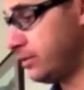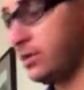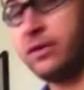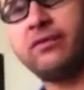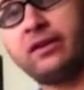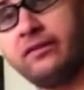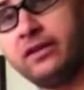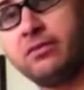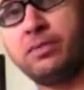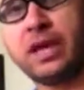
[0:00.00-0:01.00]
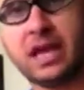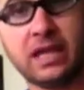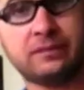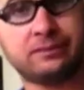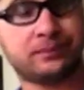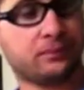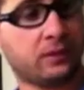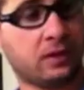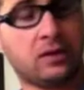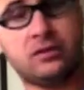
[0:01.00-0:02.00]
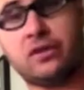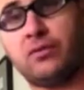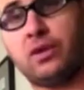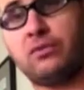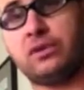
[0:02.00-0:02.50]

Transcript: So if I feel pain, sometimes